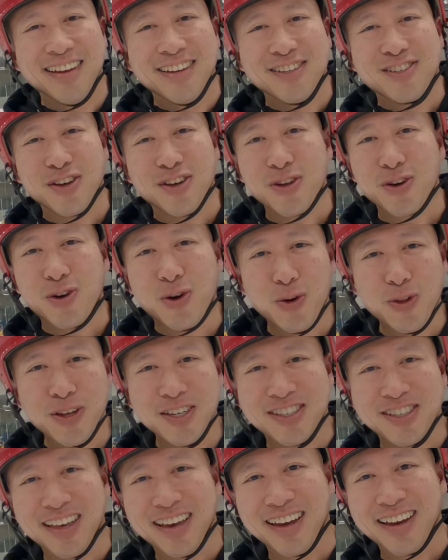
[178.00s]
So the
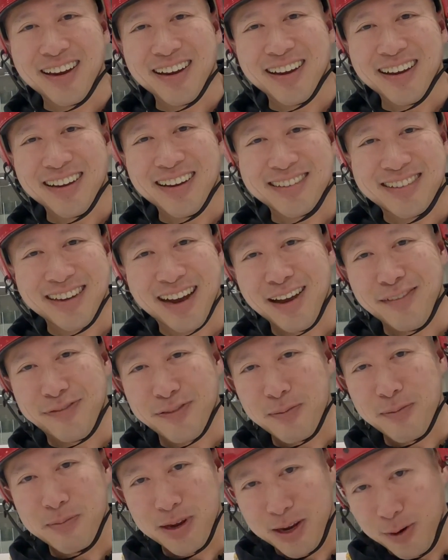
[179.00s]
coolest thing,
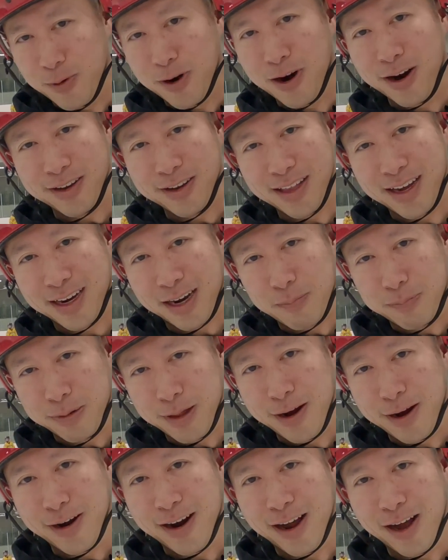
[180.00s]
aside from me wearing like a player